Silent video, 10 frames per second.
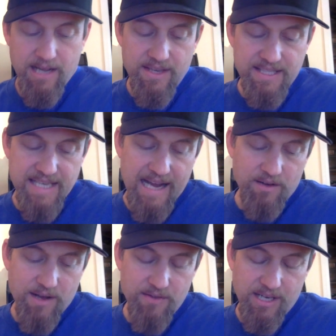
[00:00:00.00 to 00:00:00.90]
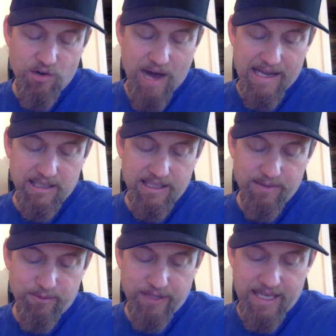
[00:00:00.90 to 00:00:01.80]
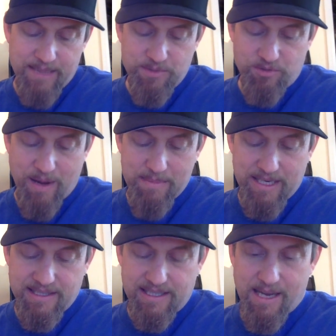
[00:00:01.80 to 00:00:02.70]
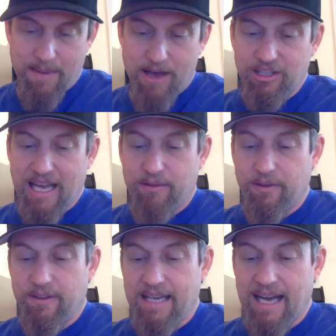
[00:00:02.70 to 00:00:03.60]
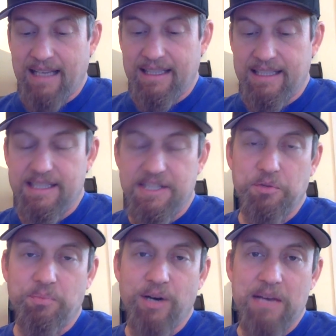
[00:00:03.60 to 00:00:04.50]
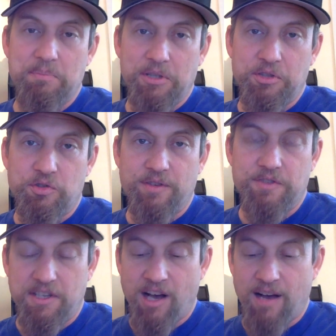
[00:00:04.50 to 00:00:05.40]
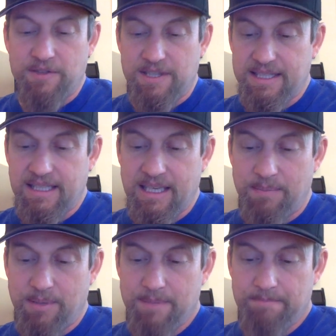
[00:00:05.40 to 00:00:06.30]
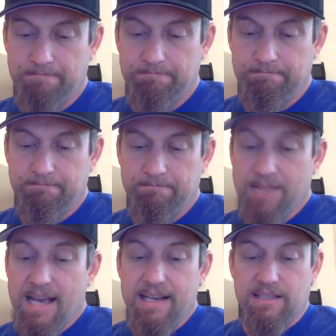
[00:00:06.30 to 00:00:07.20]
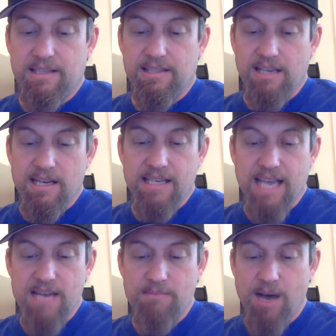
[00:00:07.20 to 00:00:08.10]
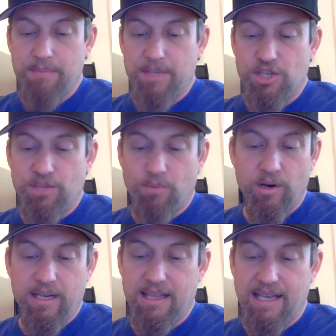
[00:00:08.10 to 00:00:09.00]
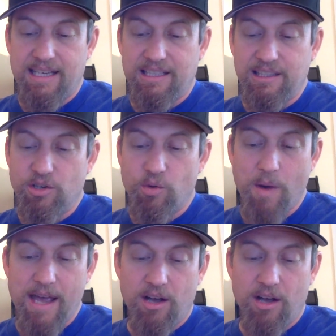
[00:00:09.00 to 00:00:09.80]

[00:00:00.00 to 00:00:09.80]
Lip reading: They sat around the crackling flames, reminiscing about life on the island until Bright Bill drifted off to sleep. As the sun came up each morning, they'd clear away